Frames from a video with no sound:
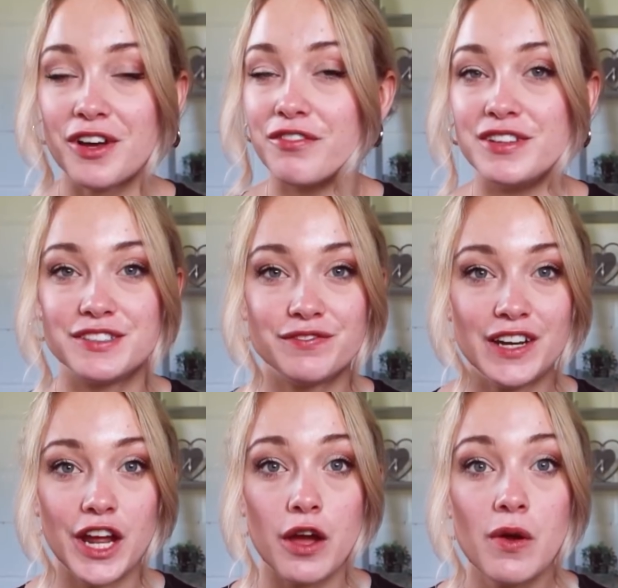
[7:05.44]
of this
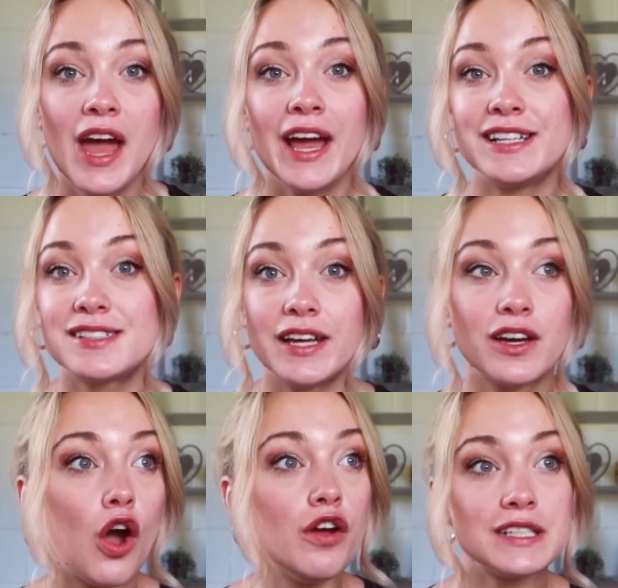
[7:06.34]
video. It's like
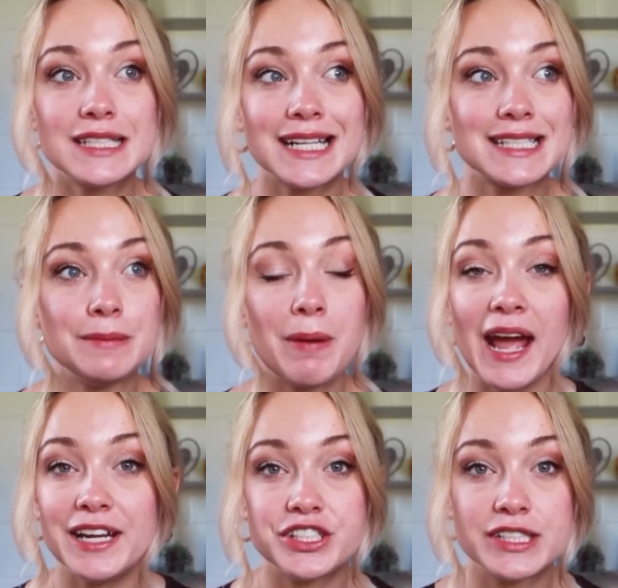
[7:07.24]
over 60
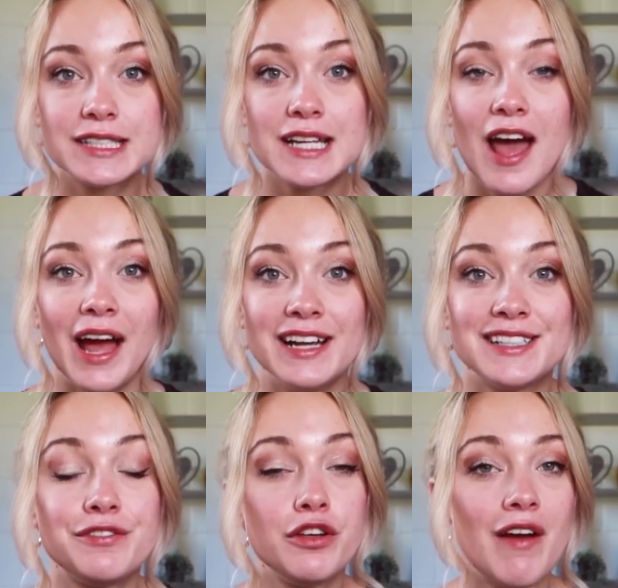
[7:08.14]
pages, and
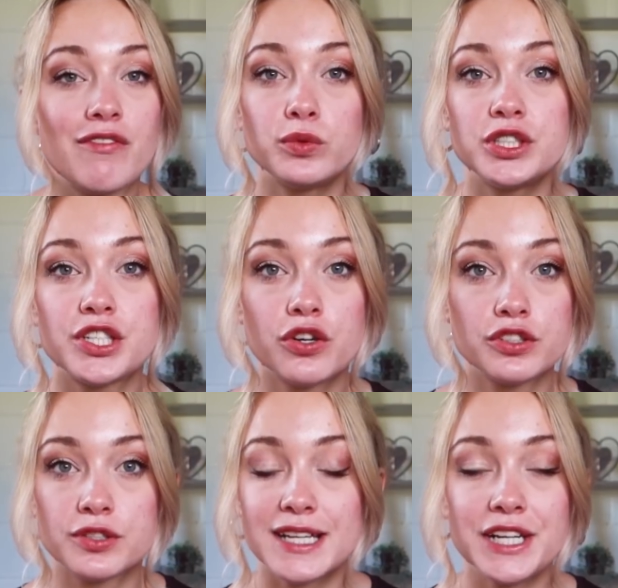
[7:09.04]
if you've ever wanted a
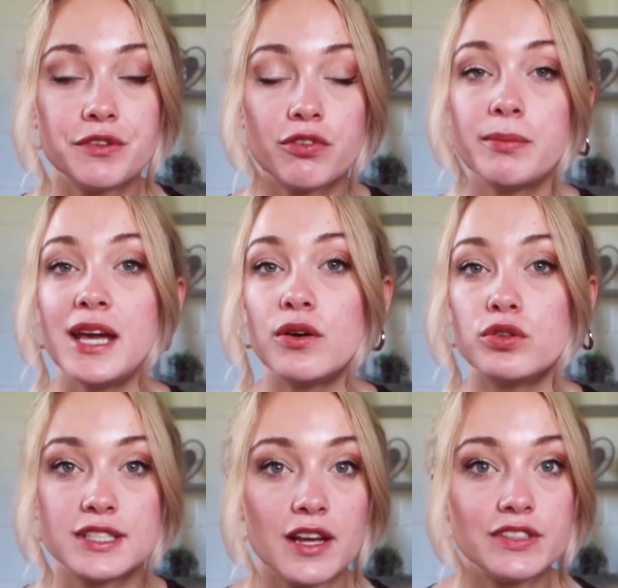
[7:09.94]
consultation from me
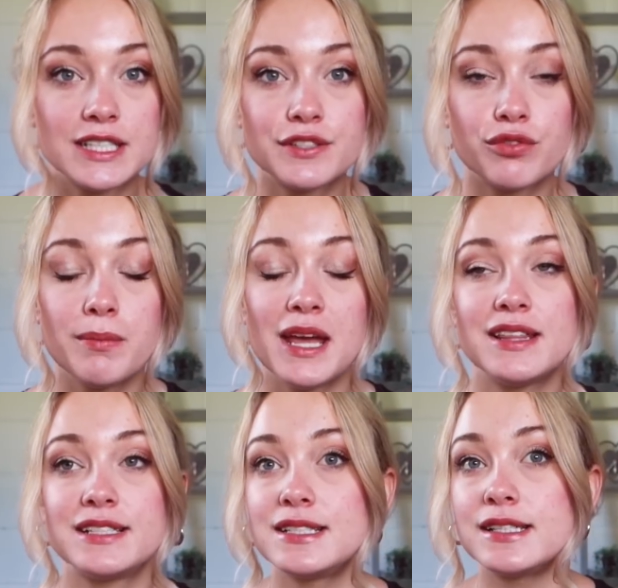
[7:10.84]
or services from me,
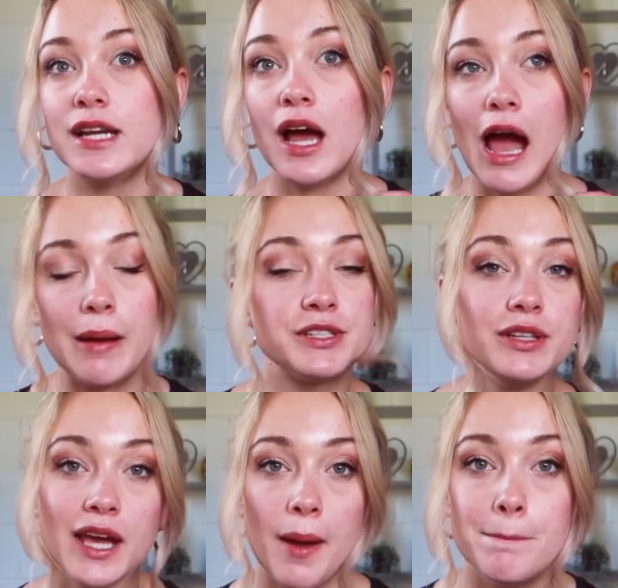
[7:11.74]
this is an
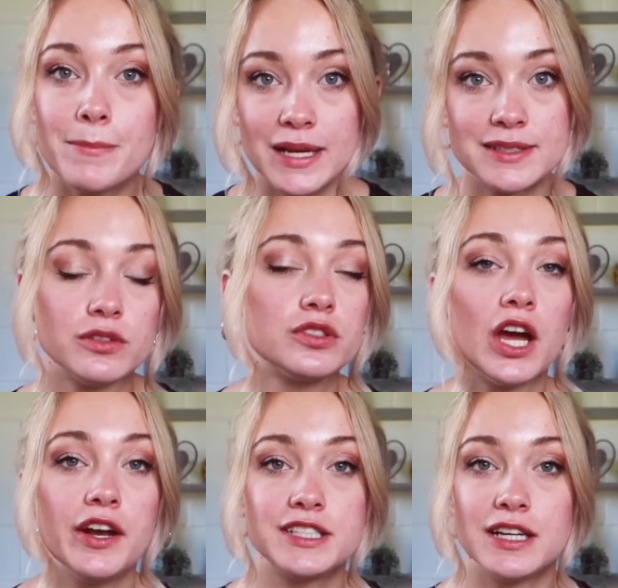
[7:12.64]
absolutely amazing
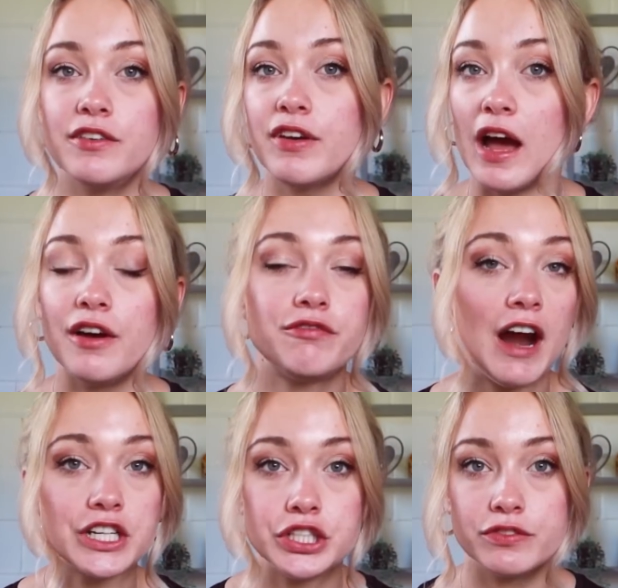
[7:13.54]
alternative at a
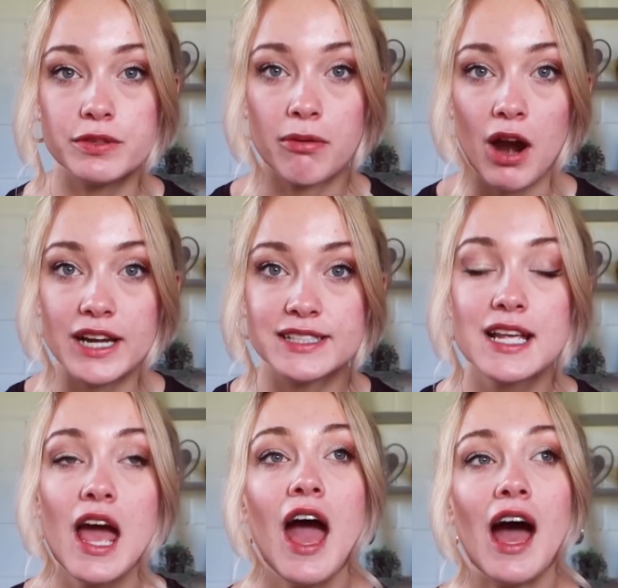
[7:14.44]
fraction of the price.
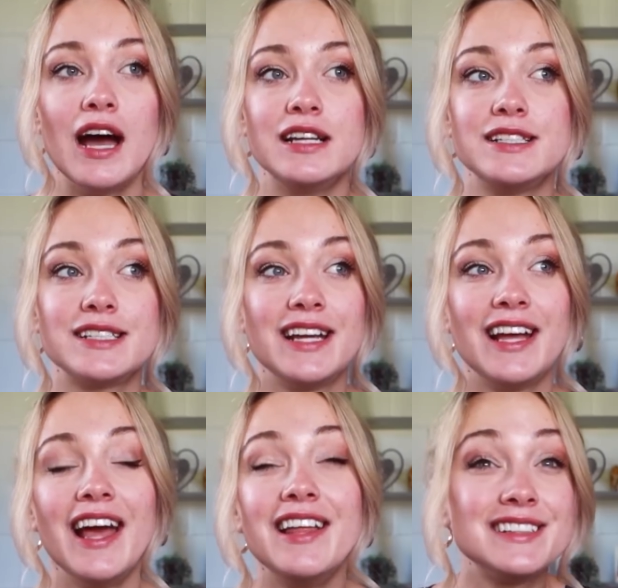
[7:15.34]
And
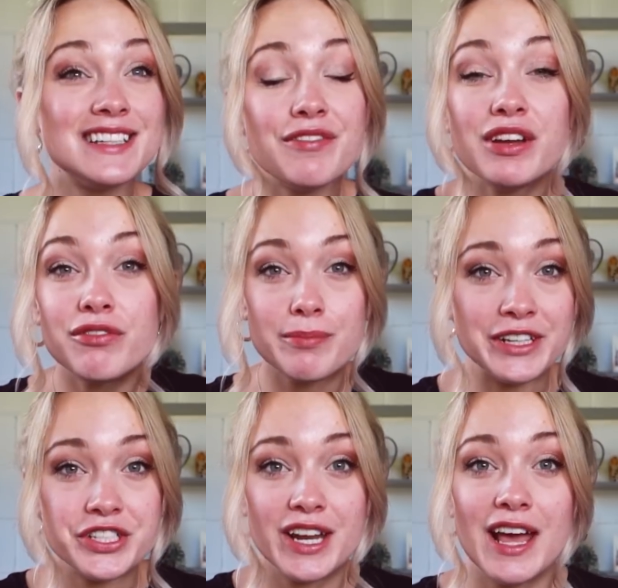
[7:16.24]
there's even
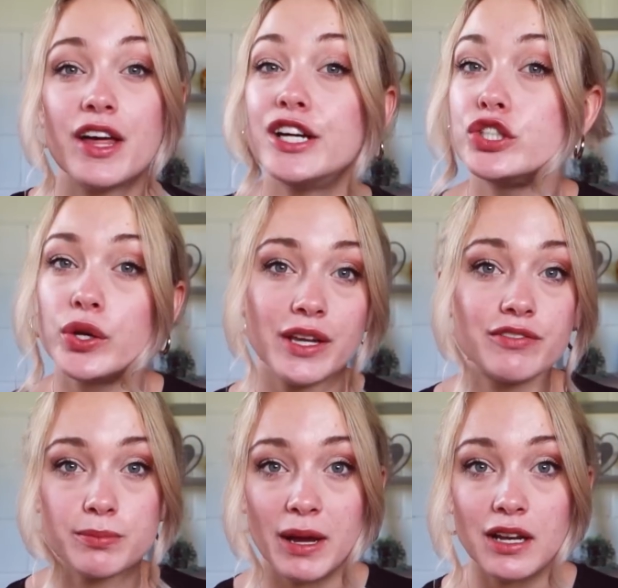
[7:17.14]
information here that I don't give
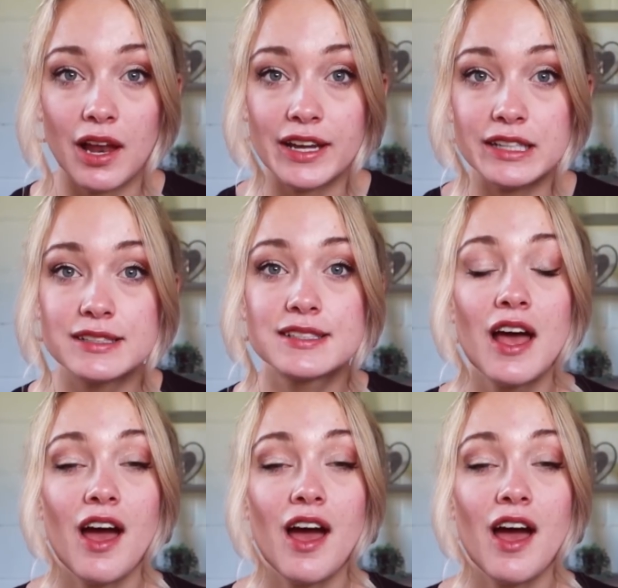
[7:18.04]
to my clients